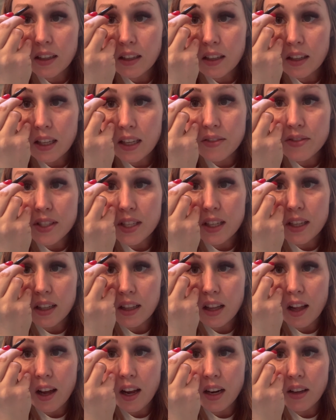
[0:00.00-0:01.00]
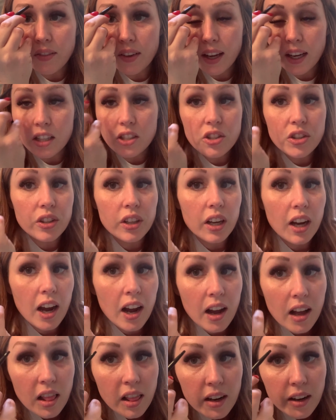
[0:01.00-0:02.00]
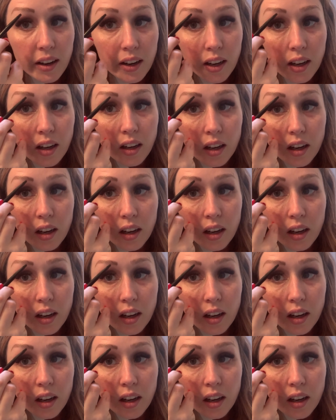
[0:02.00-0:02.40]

gives it a lot of extra color.